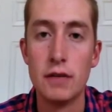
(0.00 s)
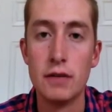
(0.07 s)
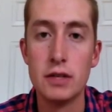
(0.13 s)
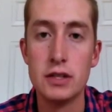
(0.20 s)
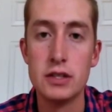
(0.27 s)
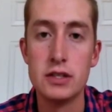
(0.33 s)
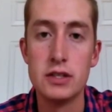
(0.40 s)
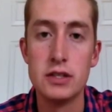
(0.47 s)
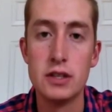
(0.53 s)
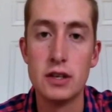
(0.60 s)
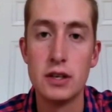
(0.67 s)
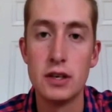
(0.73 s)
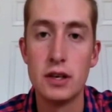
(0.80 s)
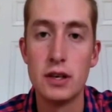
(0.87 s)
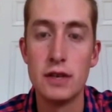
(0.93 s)
versus
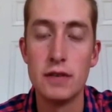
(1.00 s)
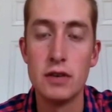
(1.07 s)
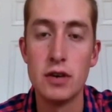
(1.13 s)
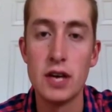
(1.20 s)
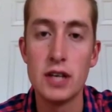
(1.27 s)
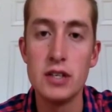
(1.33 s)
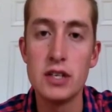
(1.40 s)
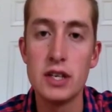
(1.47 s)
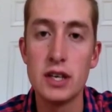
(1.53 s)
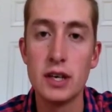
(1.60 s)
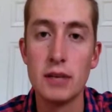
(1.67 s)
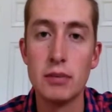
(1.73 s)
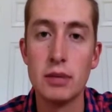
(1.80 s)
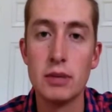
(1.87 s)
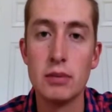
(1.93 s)
if you
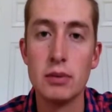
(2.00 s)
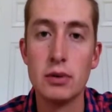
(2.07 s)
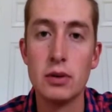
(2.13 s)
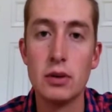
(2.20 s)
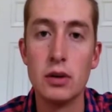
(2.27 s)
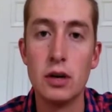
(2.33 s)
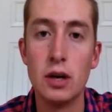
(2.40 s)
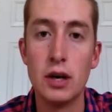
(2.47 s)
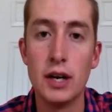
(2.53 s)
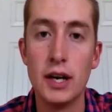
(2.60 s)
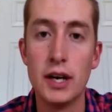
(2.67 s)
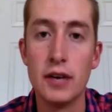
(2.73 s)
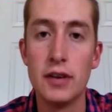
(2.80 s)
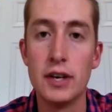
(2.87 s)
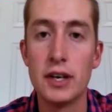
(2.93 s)
educate people on
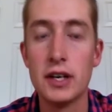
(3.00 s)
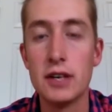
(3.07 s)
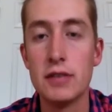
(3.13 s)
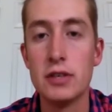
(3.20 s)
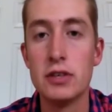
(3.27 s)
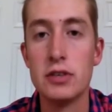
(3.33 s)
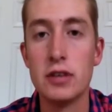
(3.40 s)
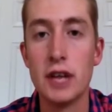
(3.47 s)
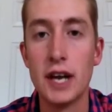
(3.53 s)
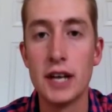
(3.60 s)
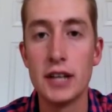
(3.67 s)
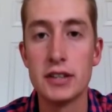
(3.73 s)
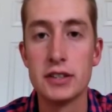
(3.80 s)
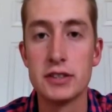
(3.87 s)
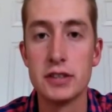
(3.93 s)
how their individual
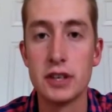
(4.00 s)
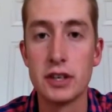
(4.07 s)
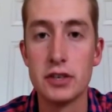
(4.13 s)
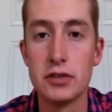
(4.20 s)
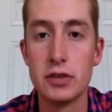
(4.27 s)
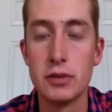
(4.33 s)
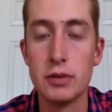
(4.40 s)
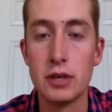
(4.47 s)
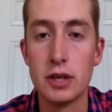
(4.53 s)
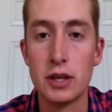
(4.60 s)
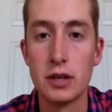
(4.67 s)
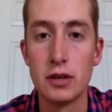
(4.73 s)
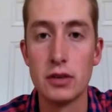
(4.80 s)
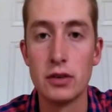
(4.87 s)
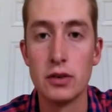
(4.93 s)
actions are
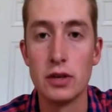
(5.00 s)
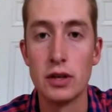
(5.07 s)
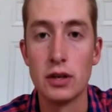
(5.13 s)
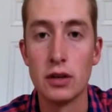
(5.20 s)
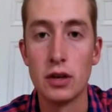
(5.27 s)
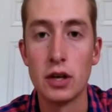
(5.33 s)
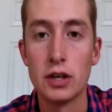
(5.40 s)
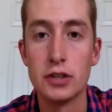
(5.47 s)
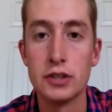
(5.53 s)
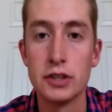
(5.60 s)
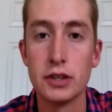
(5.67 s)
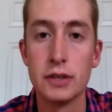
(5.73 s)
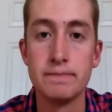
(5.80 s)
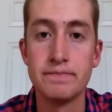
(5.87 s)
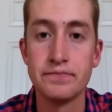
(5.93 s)
contributing to the
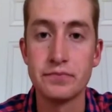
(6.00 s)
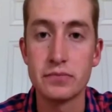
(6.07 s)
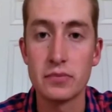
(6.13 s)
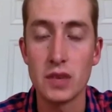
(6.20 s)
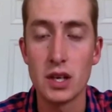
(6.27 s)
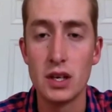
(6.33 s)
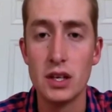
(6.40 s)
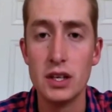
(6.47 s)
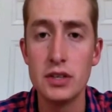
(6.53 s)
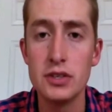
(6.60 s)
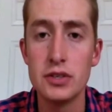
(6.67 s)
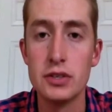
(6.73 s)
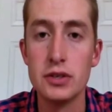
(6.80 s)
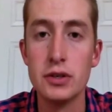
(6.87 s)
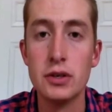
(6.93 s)
larger
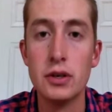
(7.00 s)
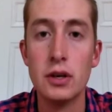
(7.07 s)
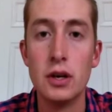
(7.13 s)
issue,